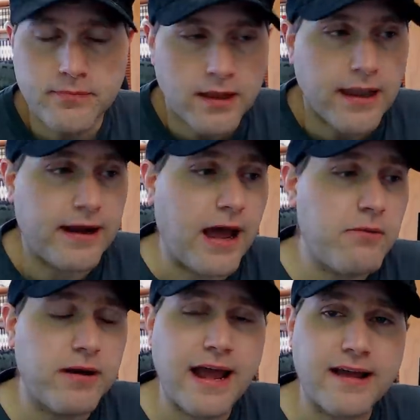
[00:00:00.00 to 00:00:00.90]
And I
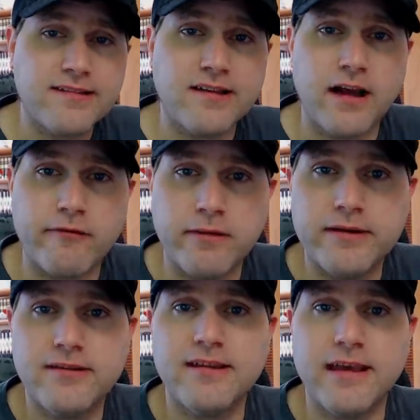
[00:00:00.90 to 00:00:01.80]
would ask the
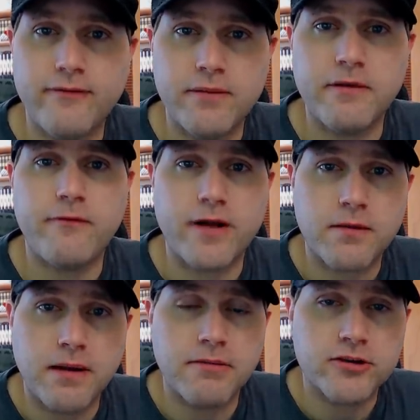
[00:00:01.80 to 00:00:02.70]
government to give him a fair
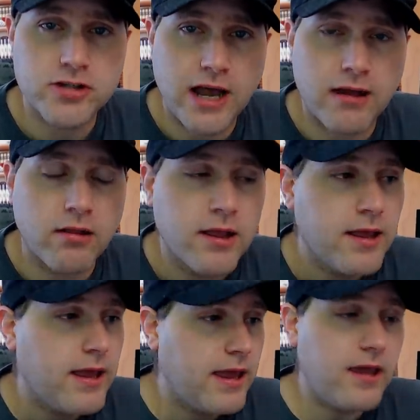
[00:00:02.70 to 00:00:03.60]
public trial.
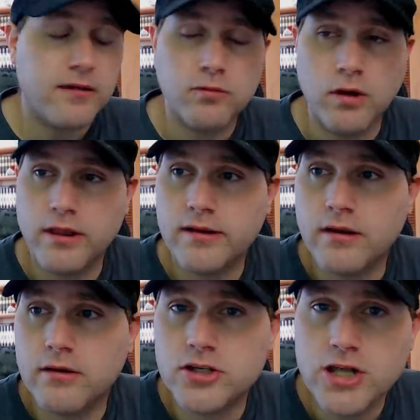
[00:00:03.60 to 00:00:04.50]
He is willing to
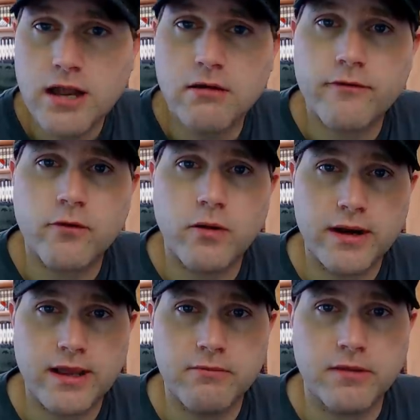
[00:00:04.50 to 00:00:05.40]
go to jail for what
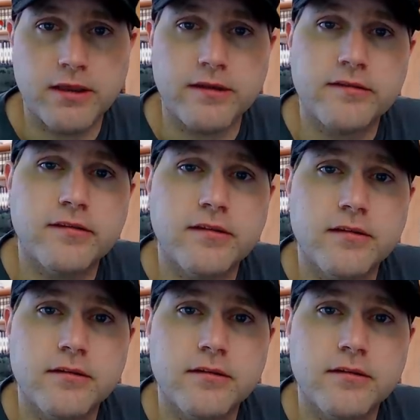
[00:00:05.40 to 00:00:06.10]
he released.